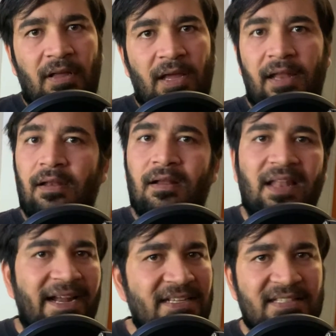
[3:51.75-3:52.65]
in
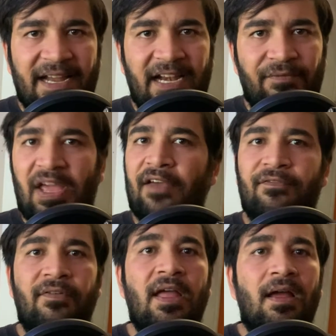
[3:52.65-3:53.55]
client side we
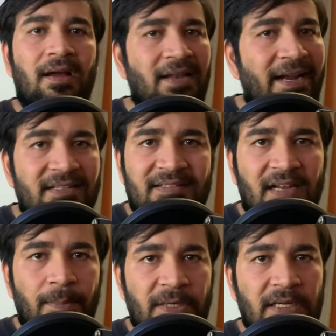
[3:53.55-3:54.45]
have client
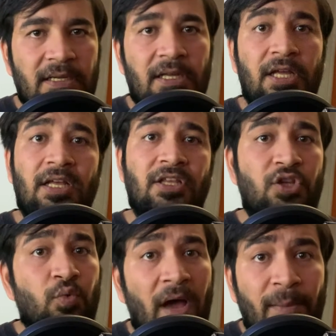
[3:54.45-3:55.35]
script
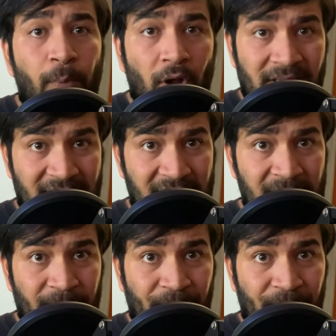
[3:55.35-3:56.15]
ui policy